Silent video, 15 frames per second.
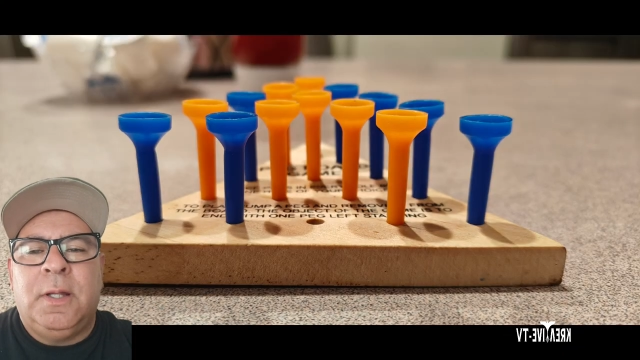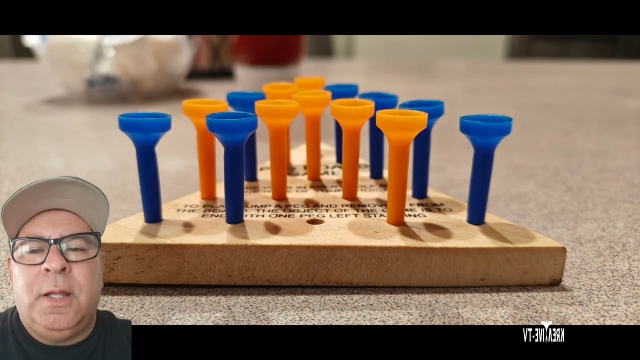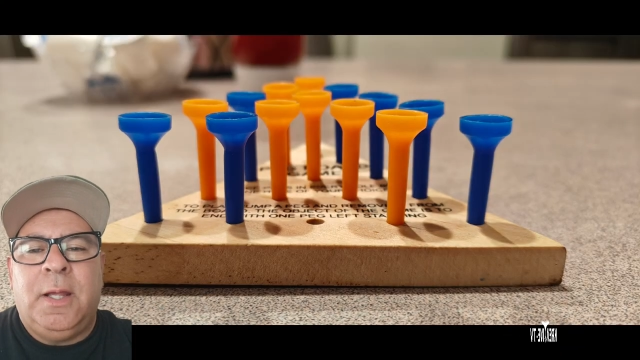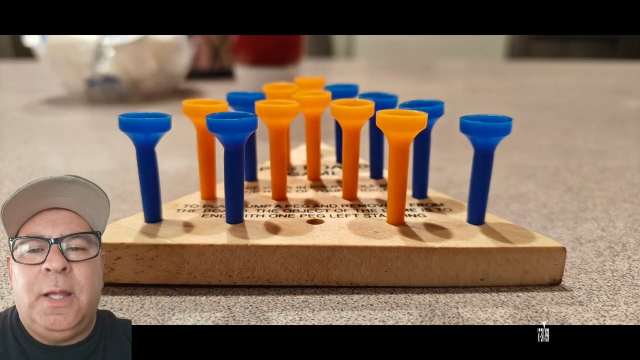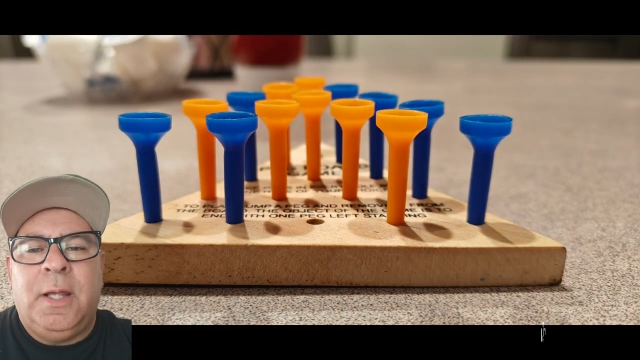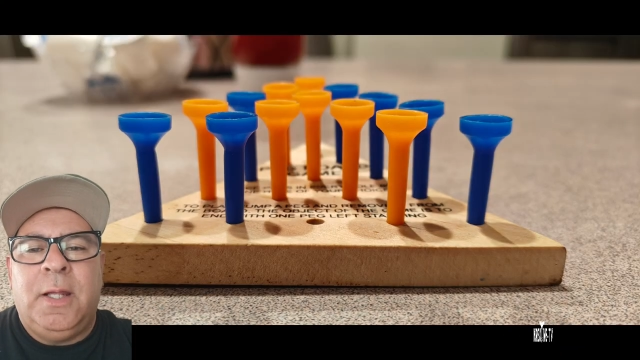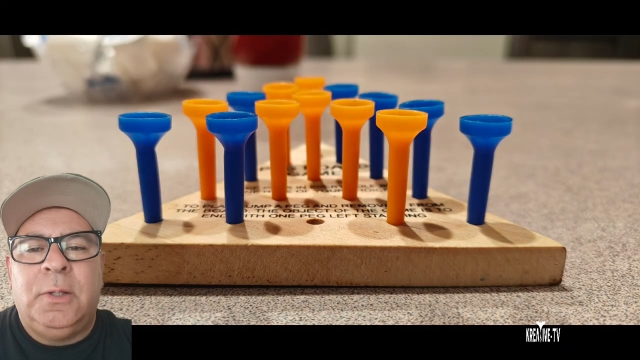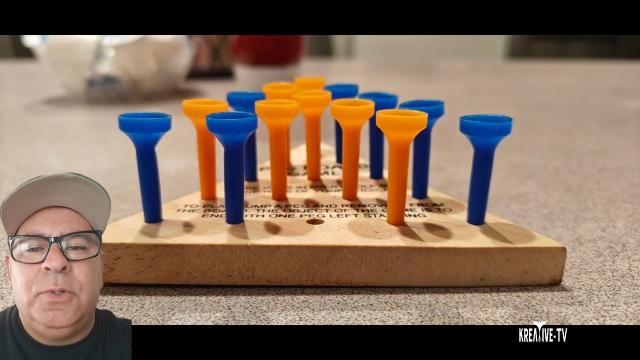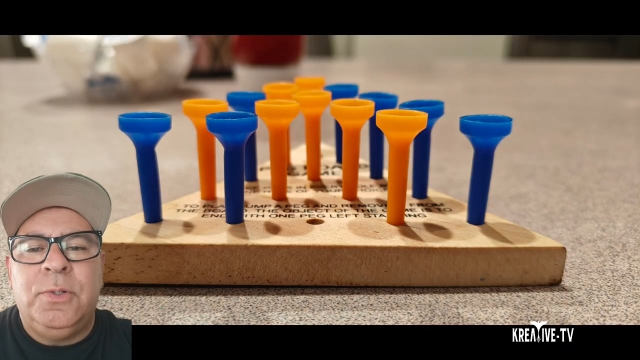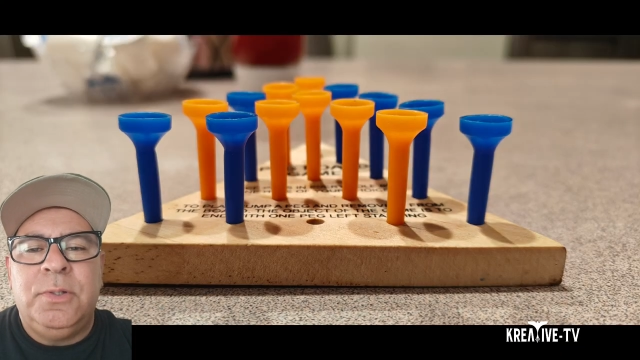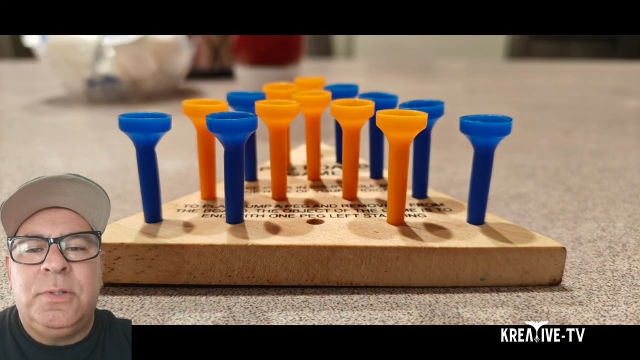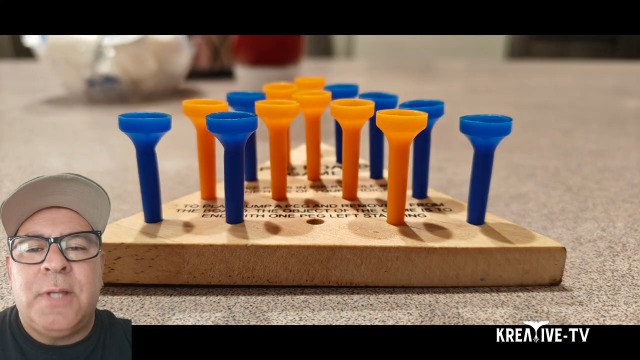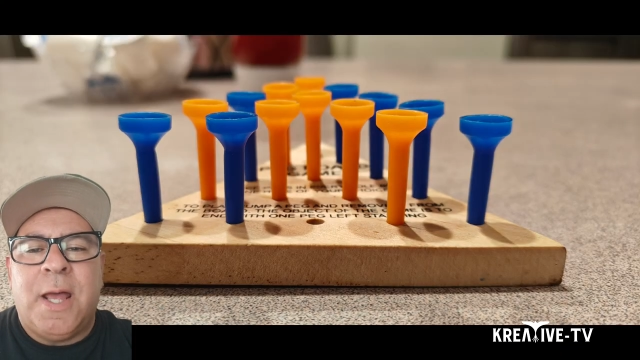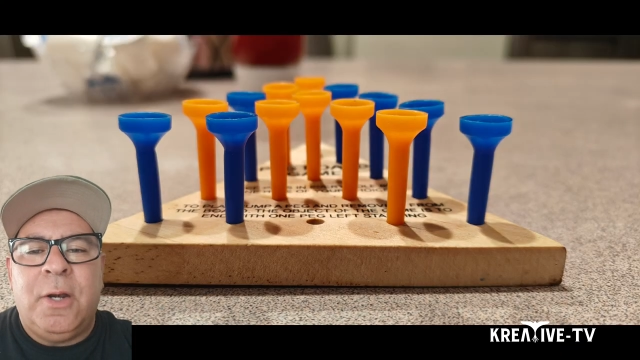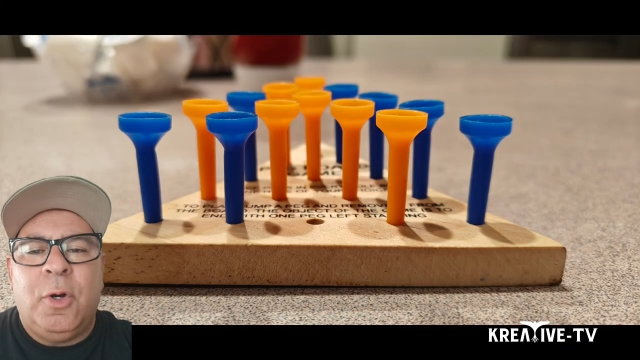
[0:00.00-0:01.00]
And Lou's
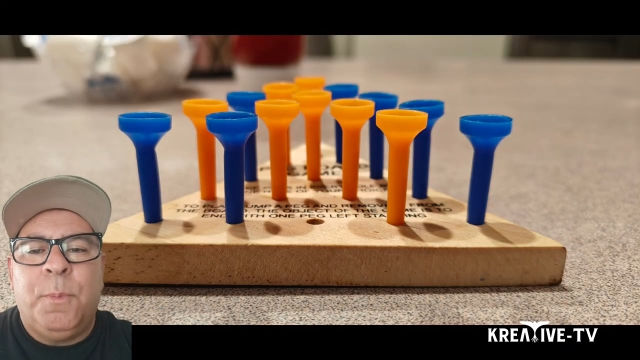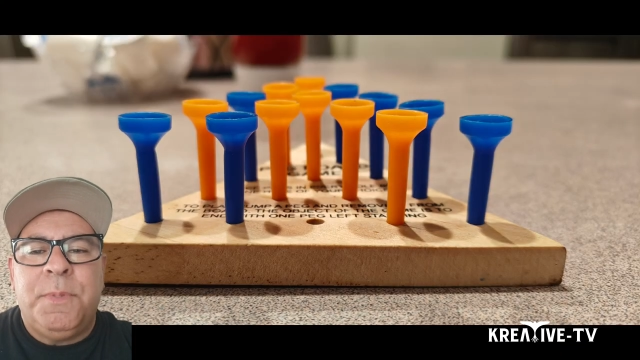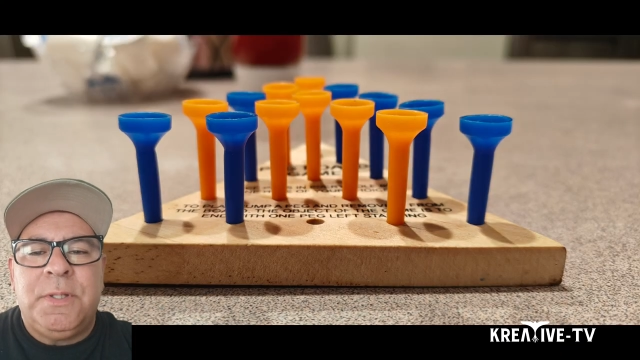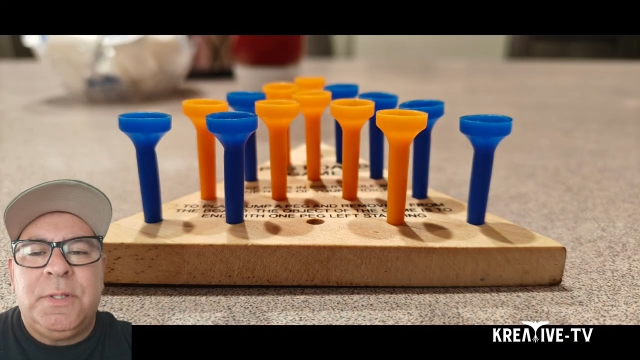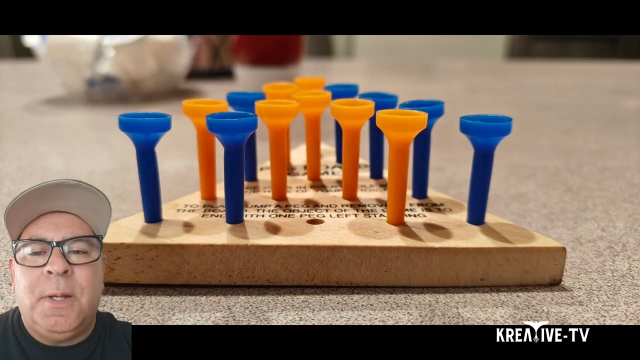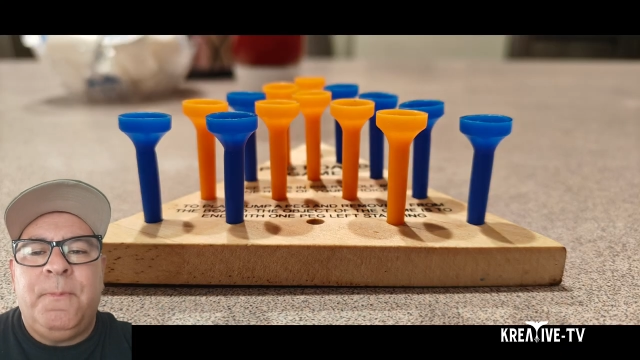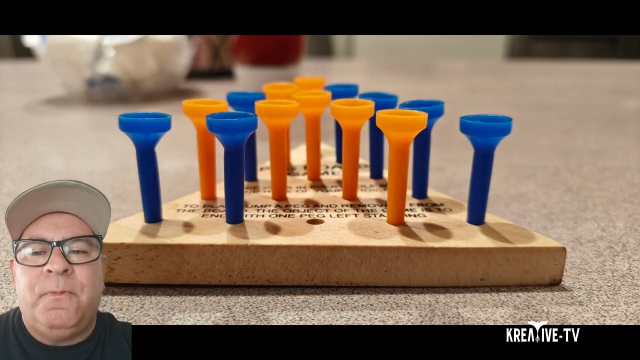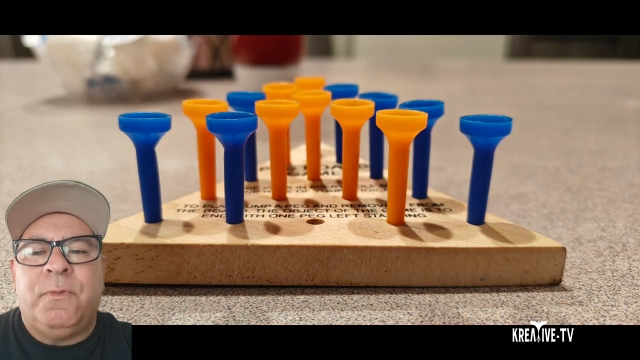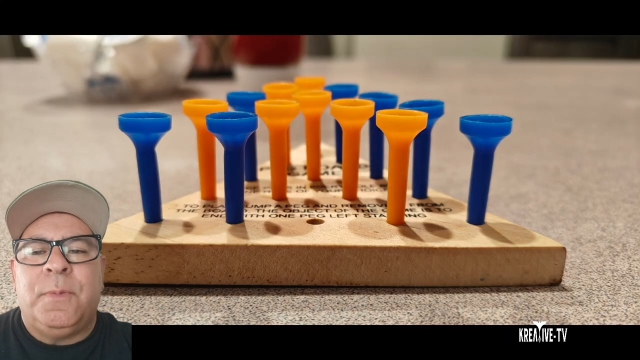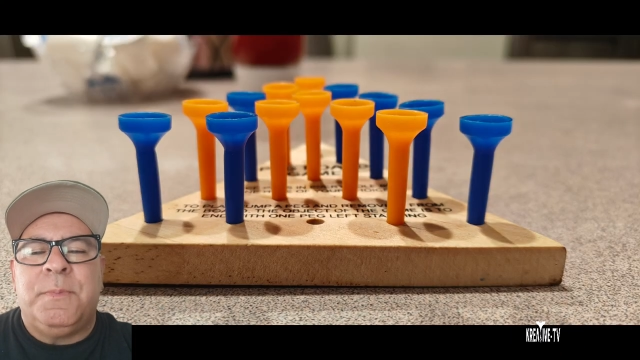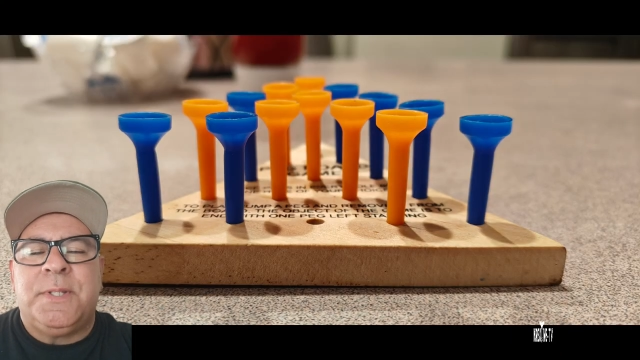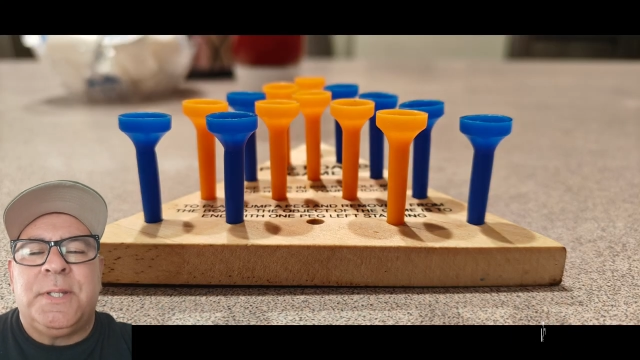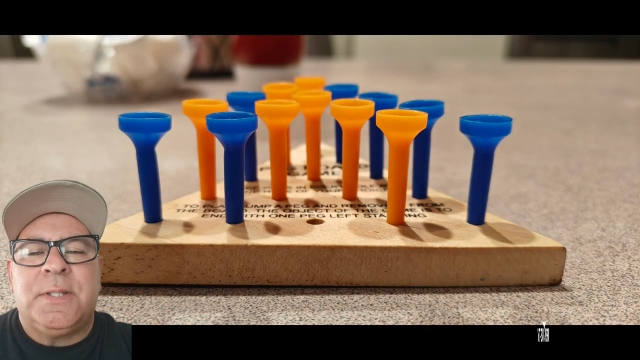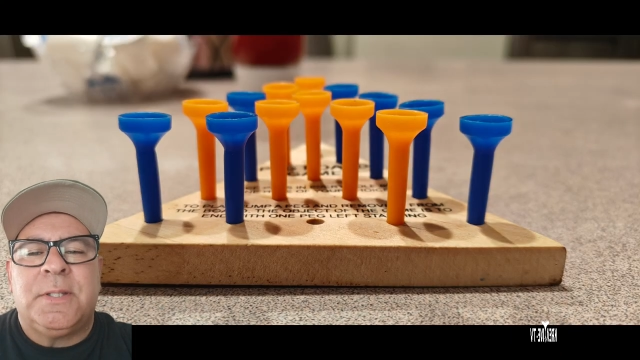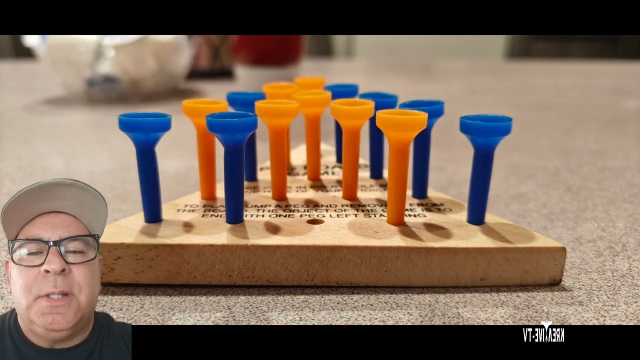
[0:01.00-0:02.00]
Diner opens up from
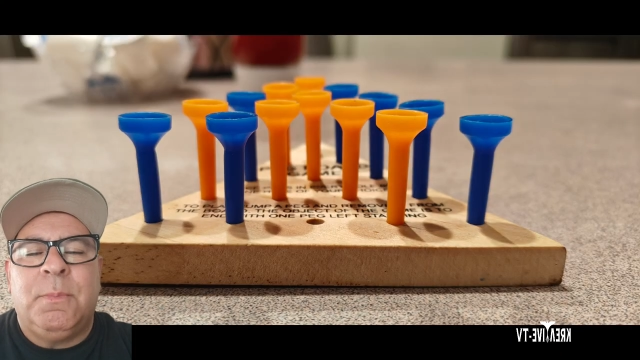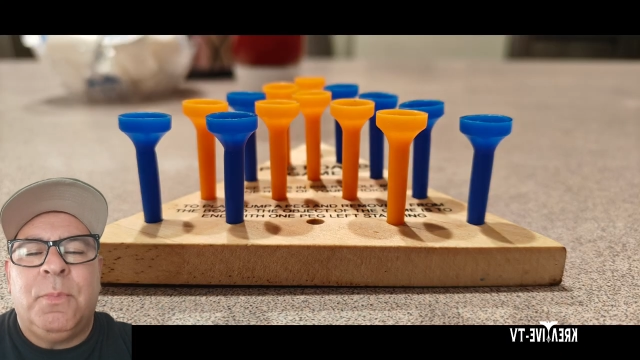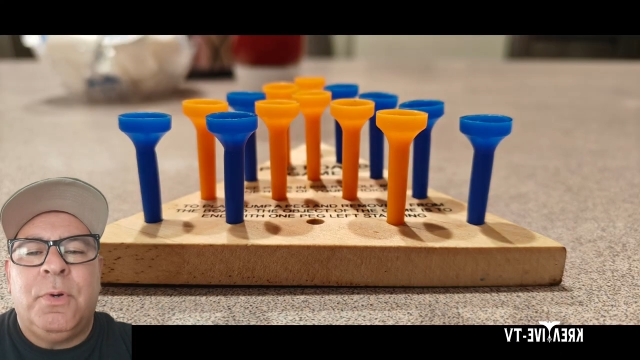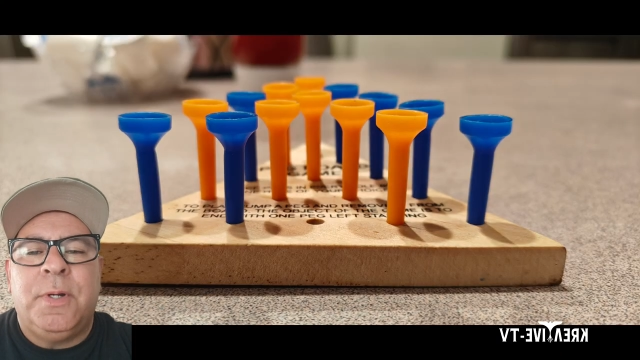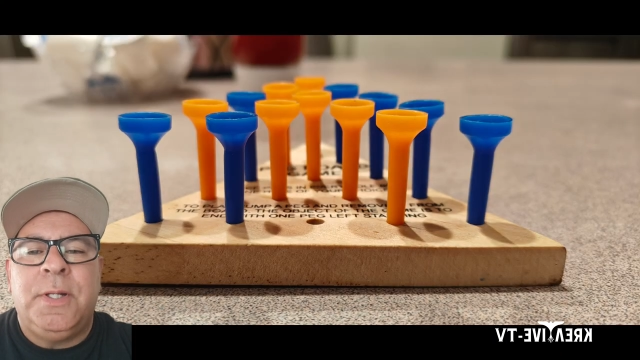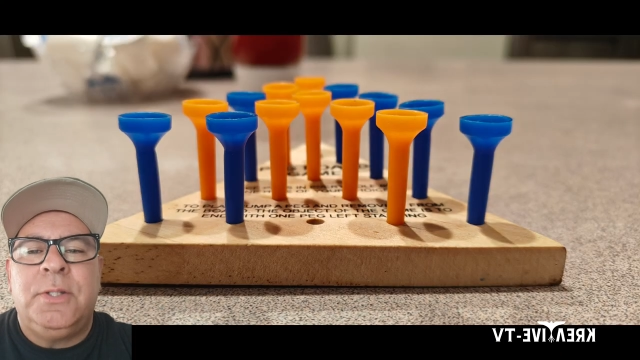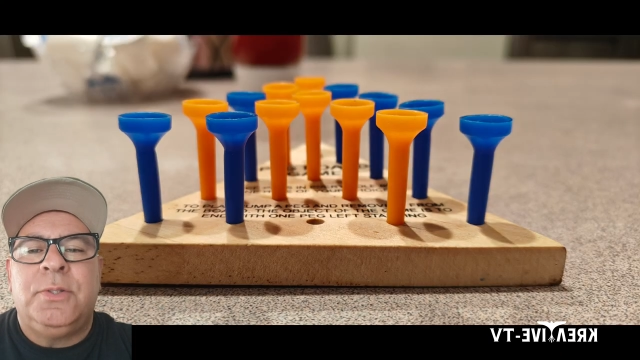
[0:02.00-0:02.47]
six in the morning